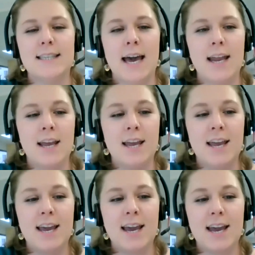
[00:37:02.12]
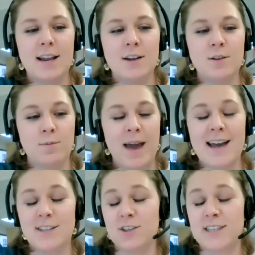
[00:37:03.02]
is that
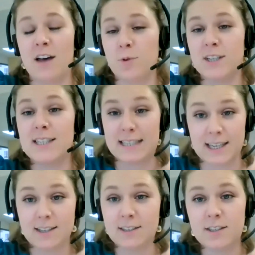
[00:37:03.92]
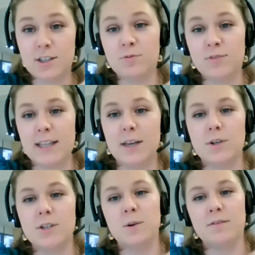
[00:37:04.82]
ask yourself what skills you really
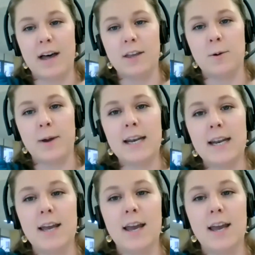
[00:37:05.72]
want to evaluate.